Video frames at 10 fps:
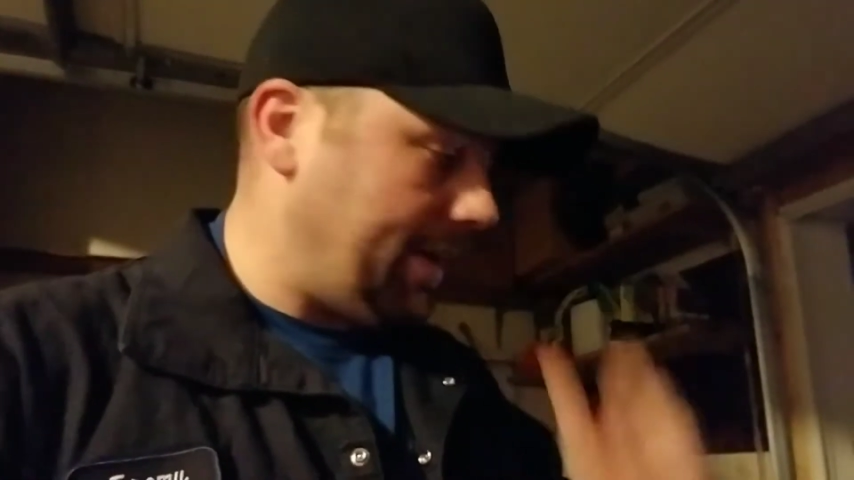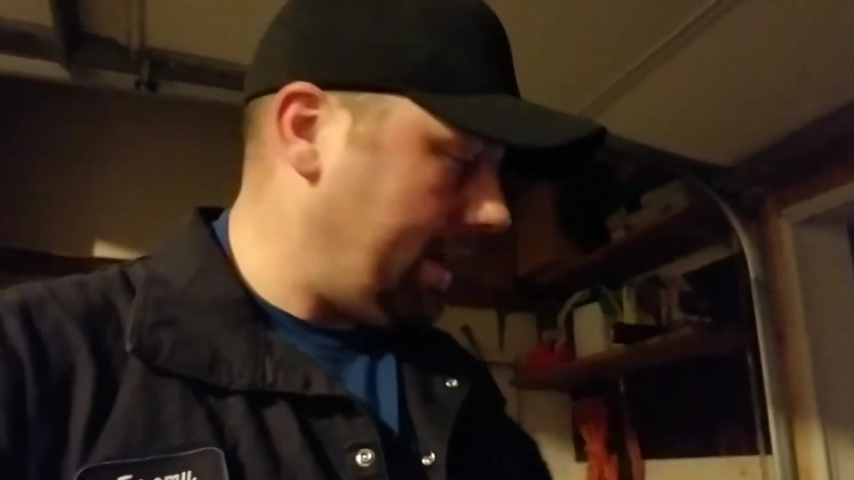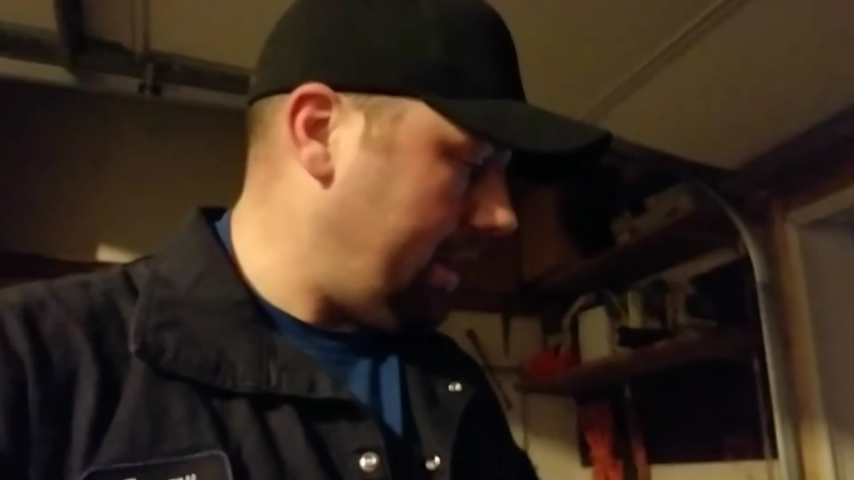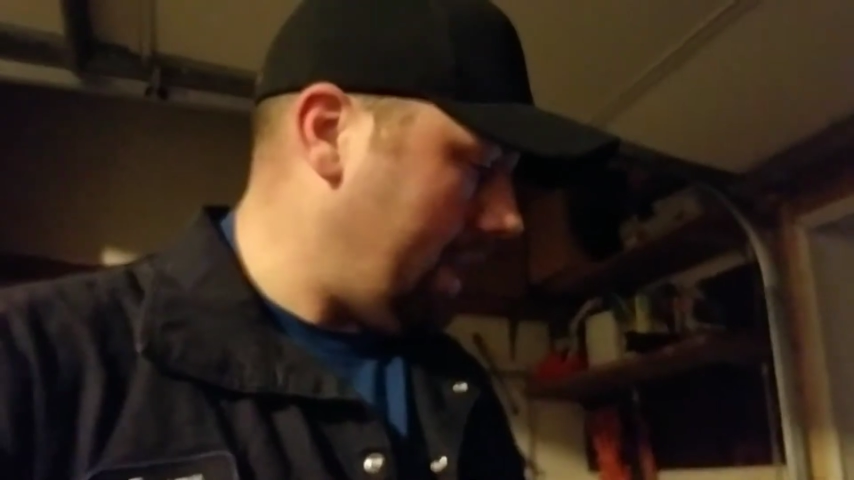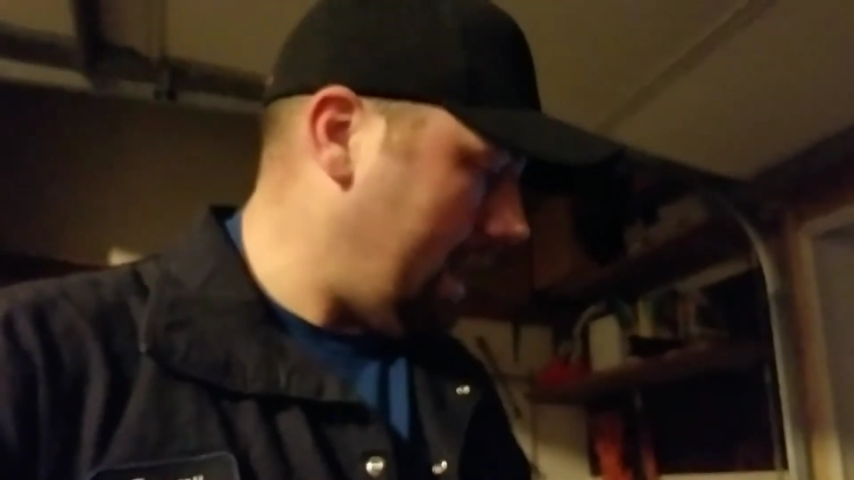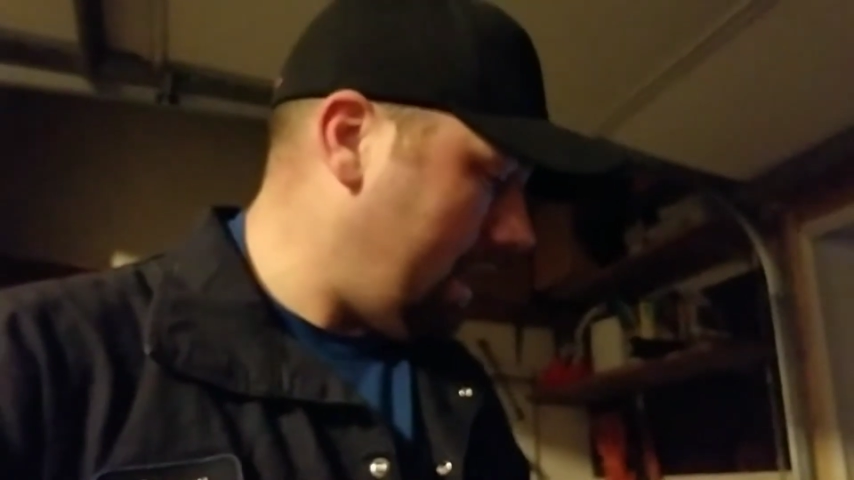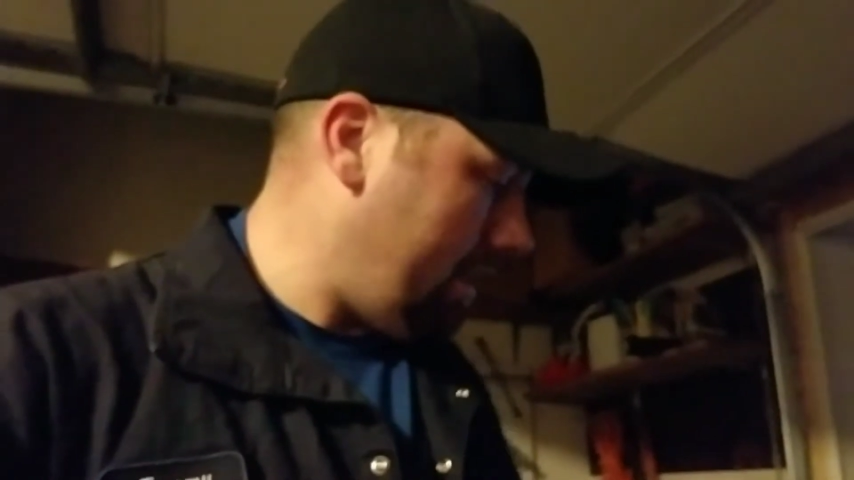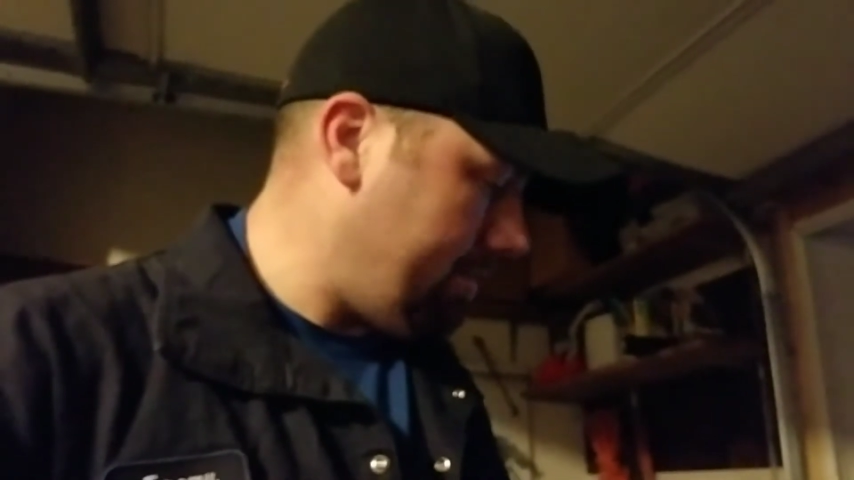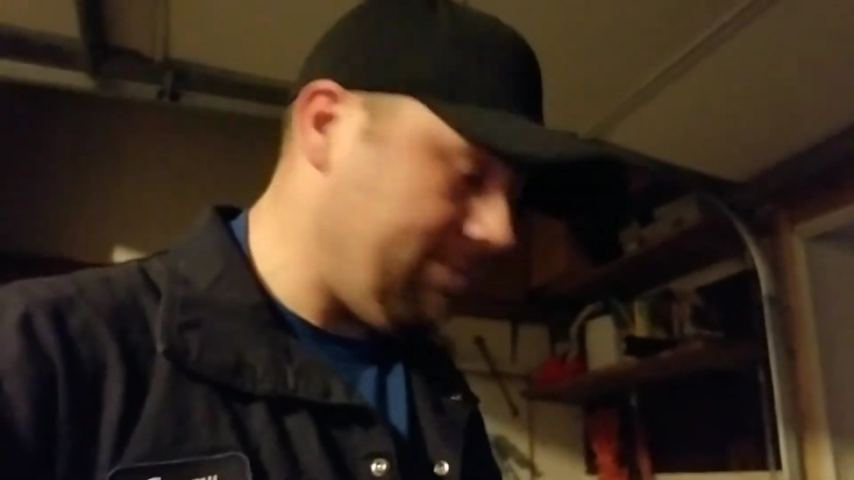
but uh,